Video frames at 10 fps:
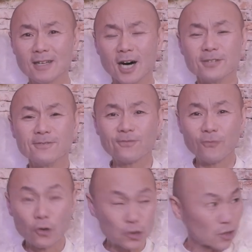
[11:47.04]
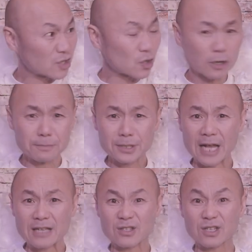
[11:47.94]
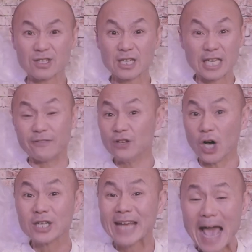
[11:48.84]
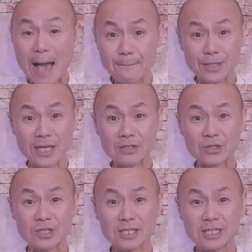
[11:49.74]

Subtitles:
unfortunate circumstances, even unhappiness,